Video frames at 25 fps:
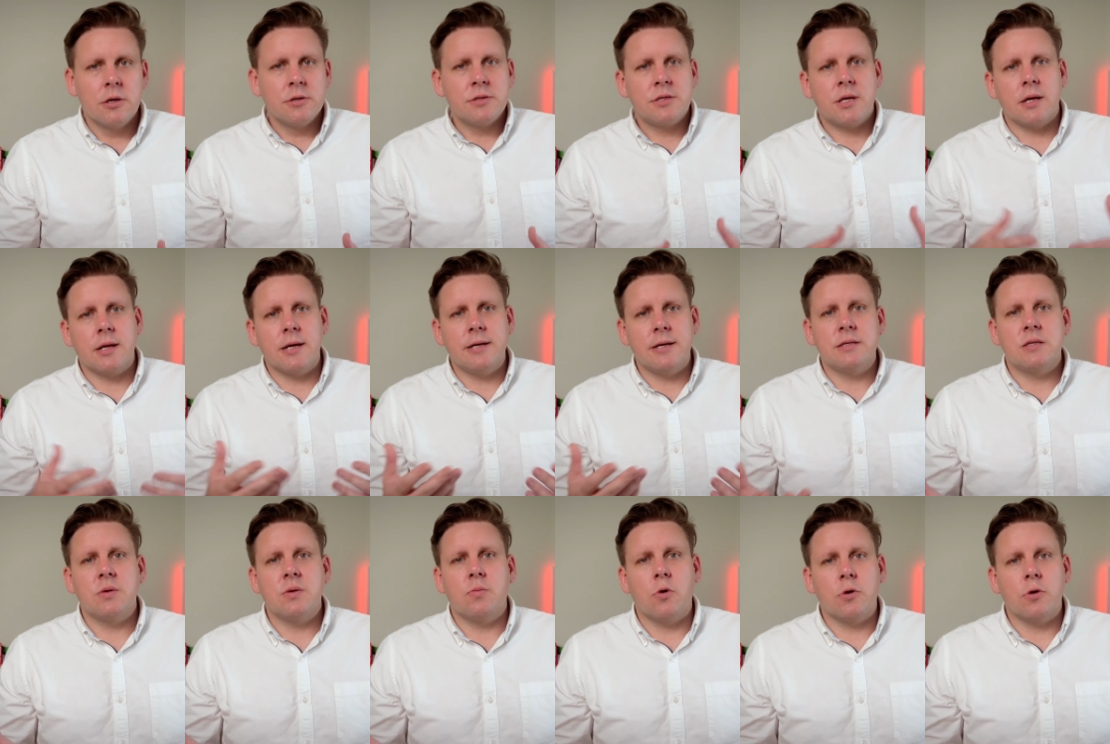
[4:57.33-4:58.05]
Do you
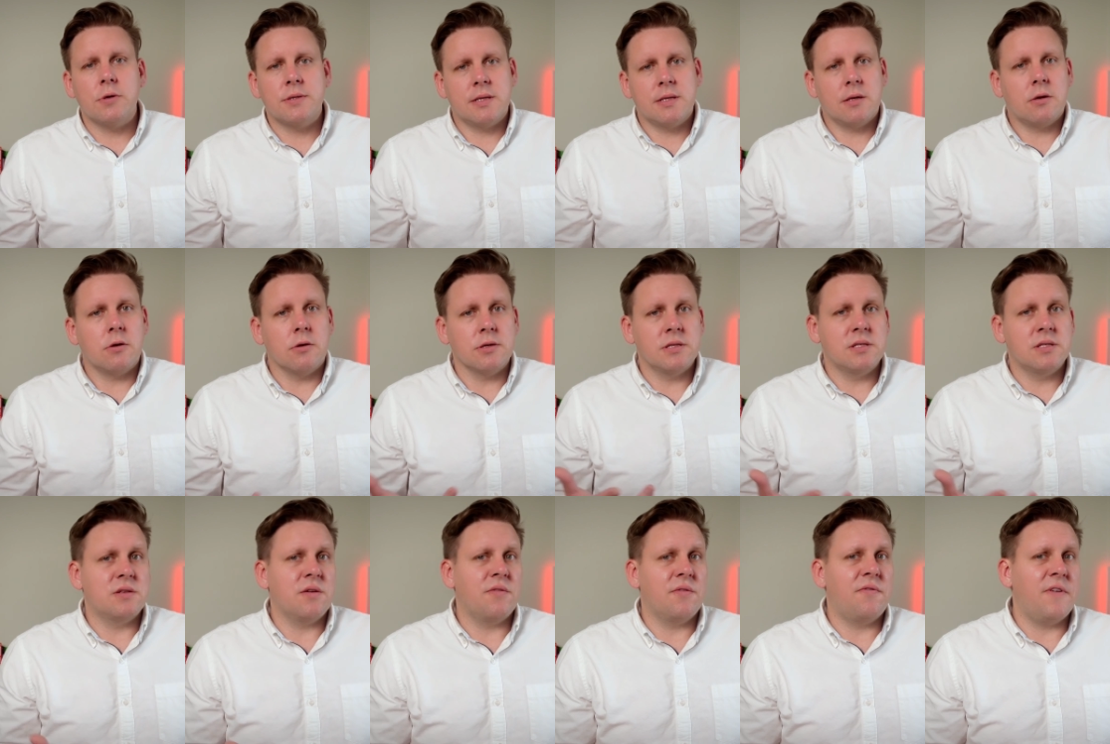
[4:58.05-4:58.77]
lean towards the
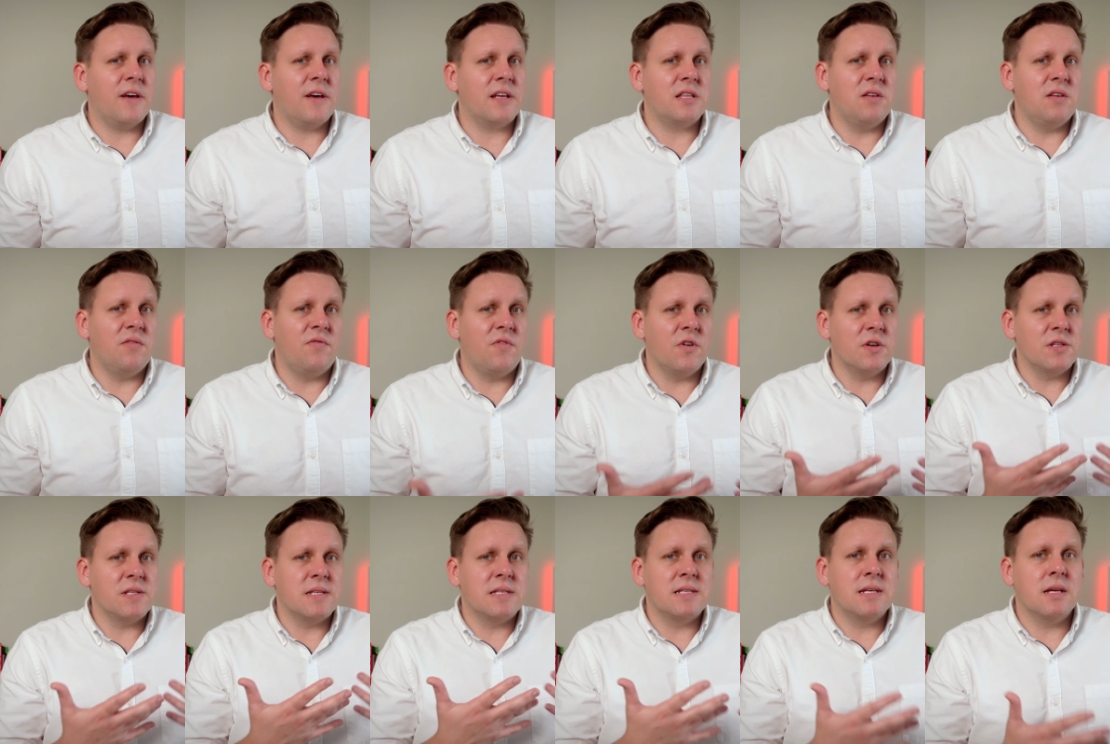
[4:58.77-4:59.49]
cost effective
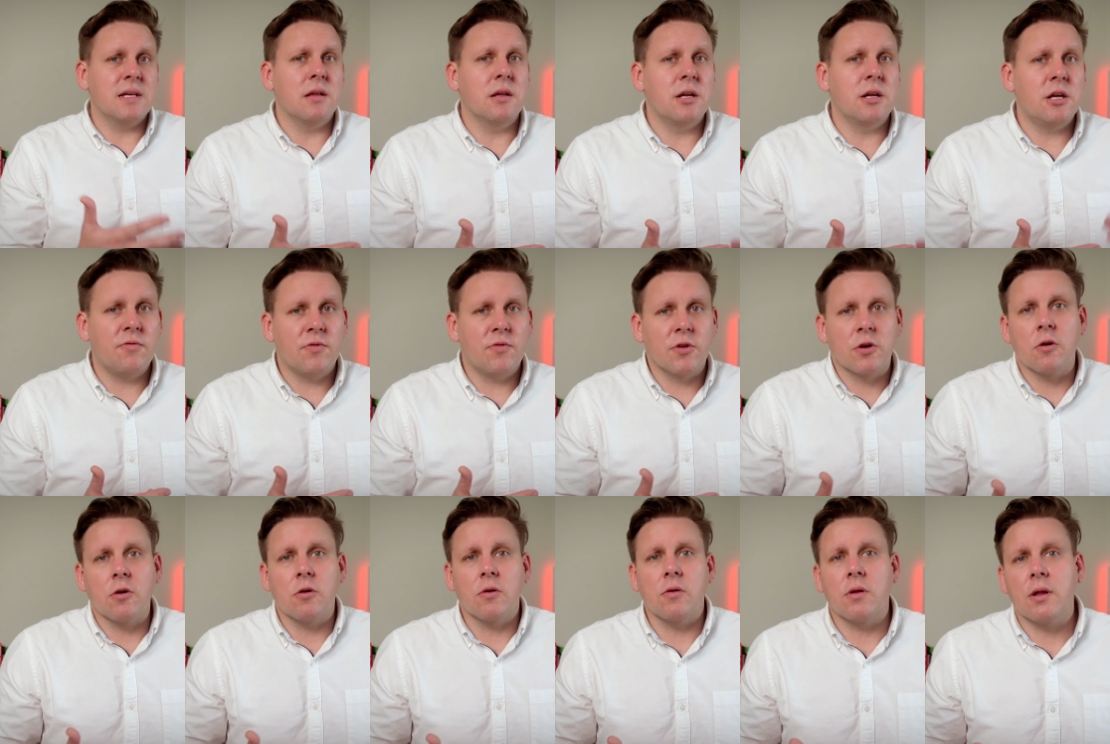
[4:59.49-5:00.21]
versatility of the
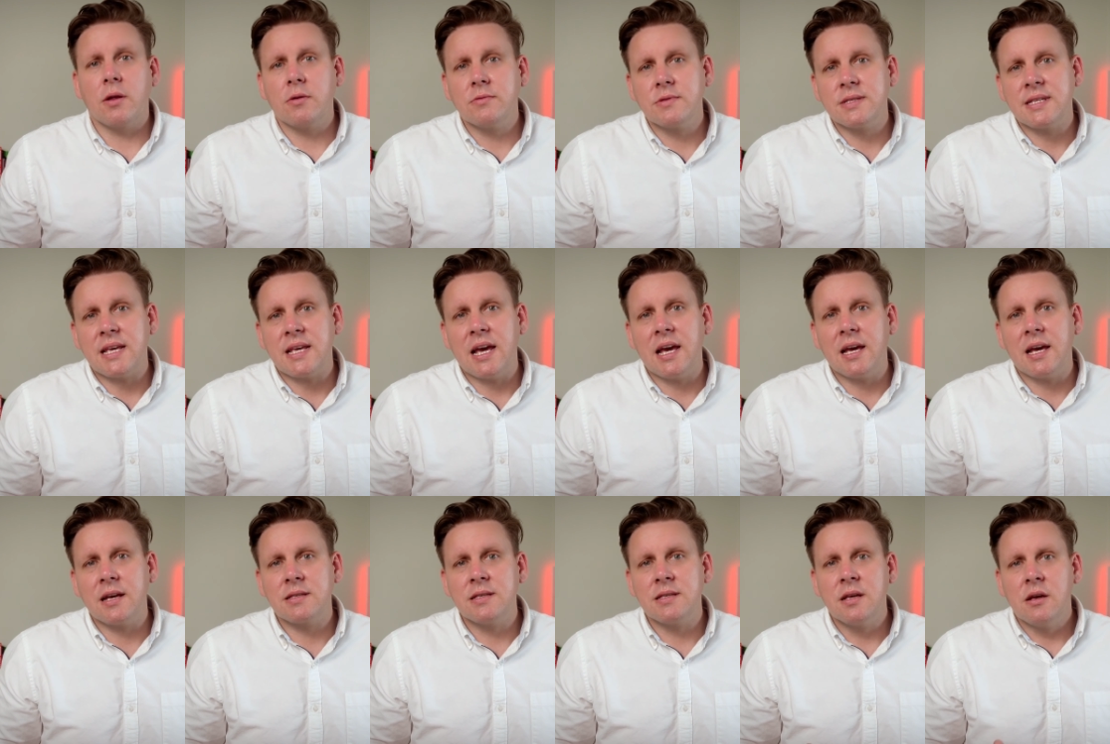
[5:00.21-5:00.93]
Goggle
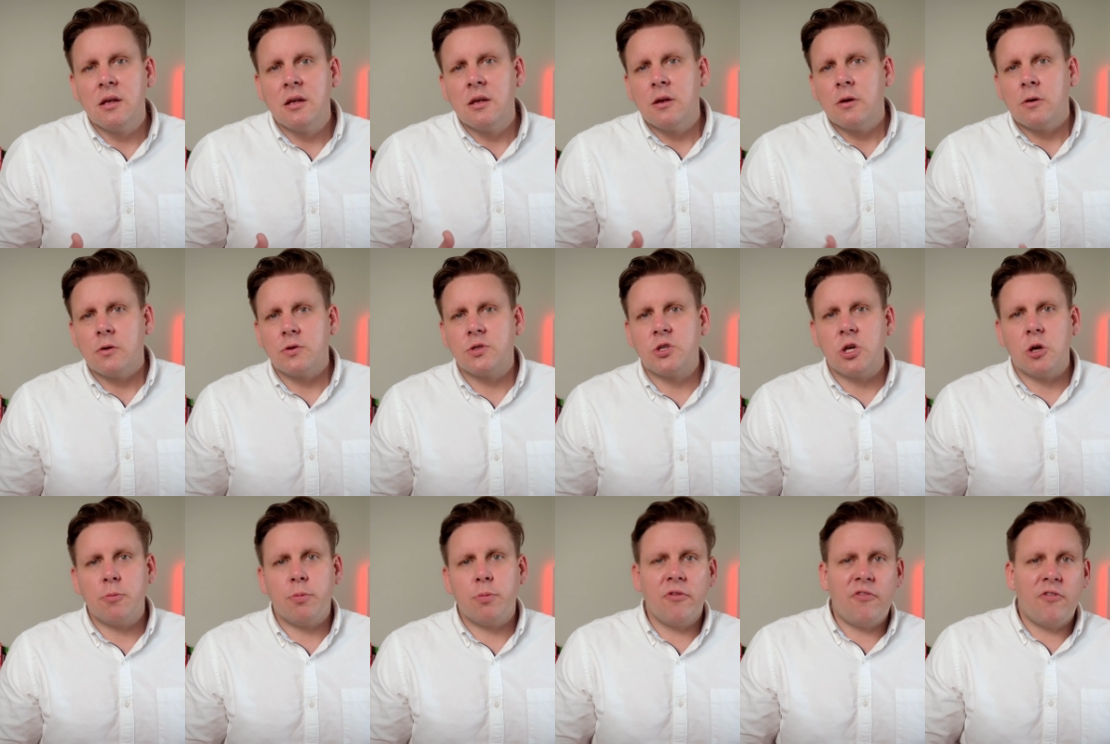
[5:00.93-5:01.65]
X, or
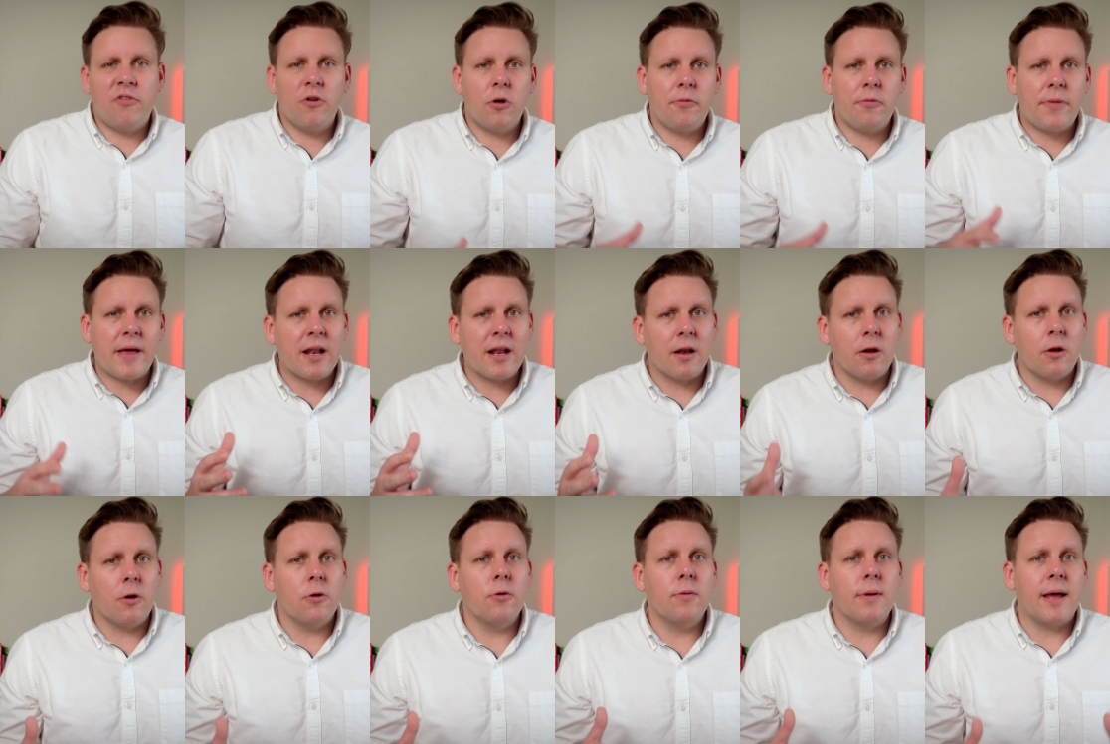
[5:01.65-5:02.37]
do you prefer that
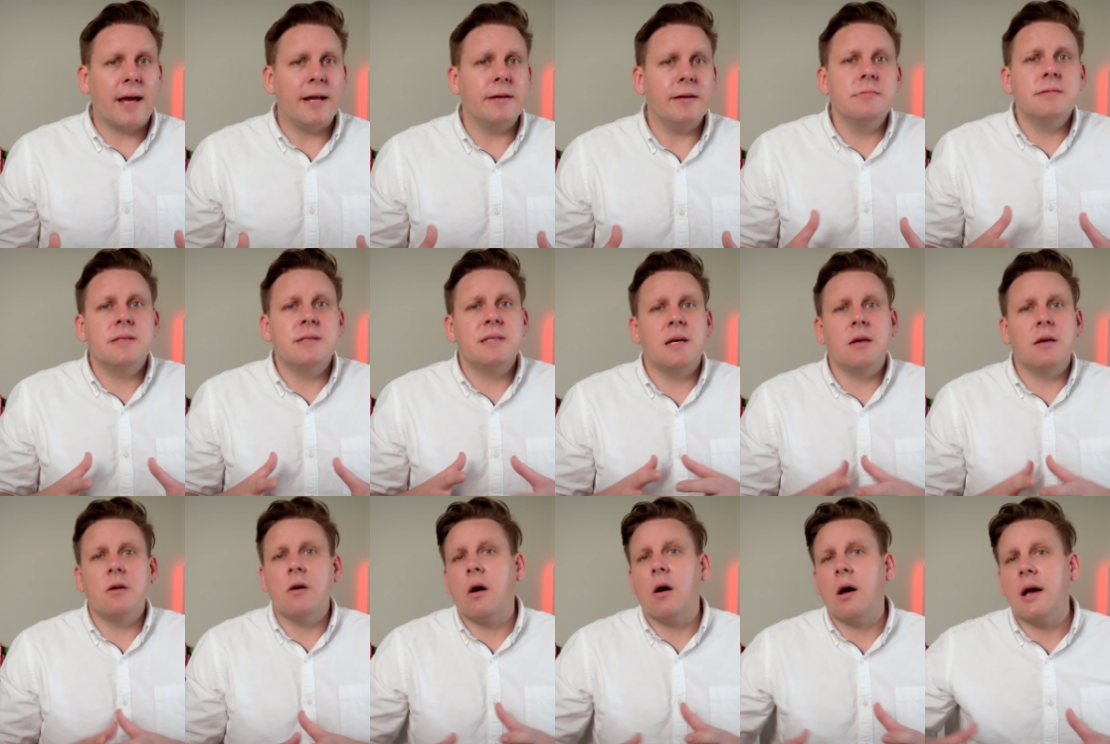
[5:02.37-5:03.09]
low latency
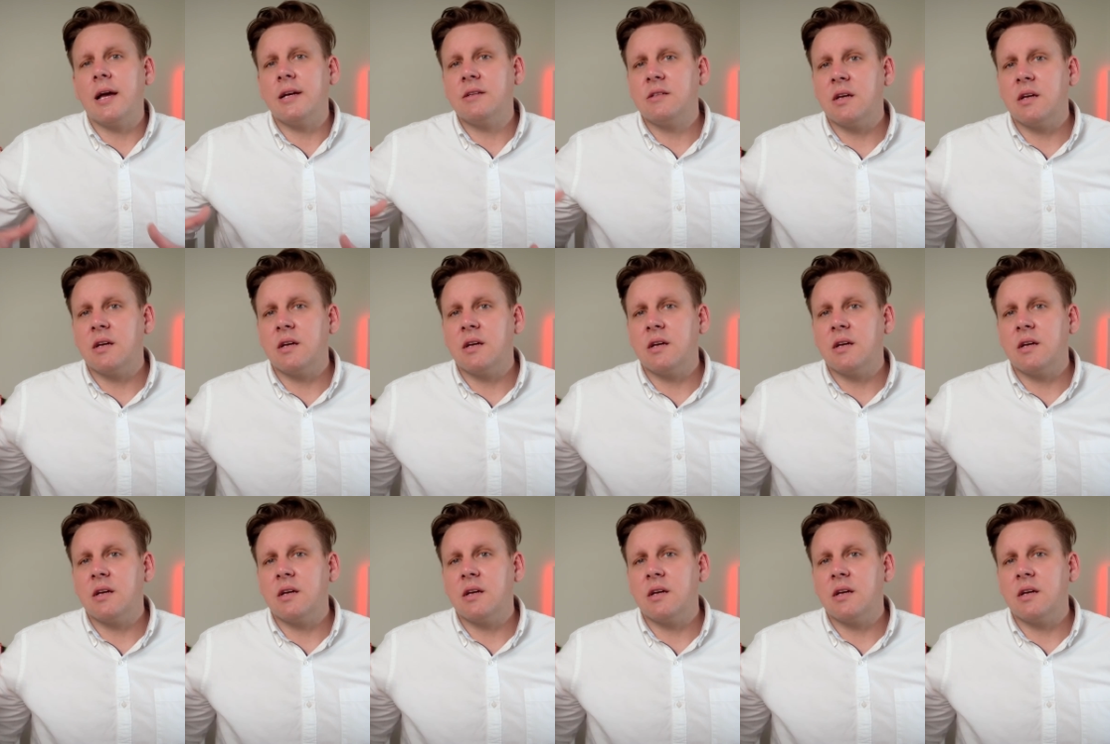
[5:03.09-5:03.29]
and high